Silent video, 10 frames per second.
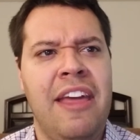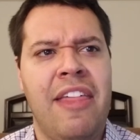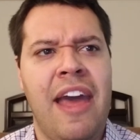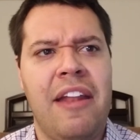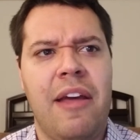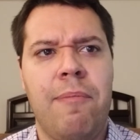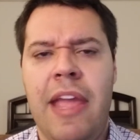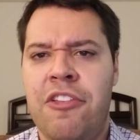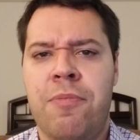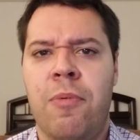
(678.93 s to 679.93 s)
that a
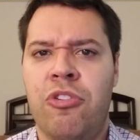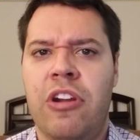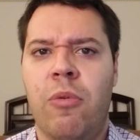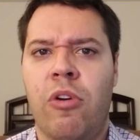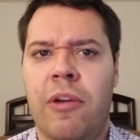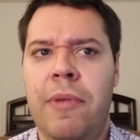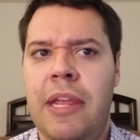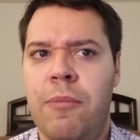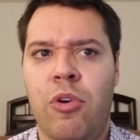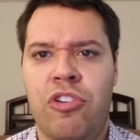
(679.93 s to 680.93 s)
man's promotion at work
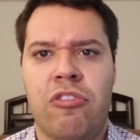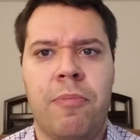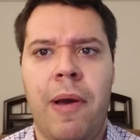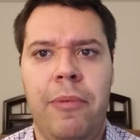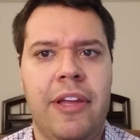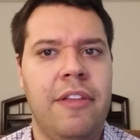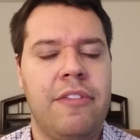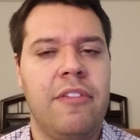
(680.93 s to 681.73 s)
meaning more to Republicans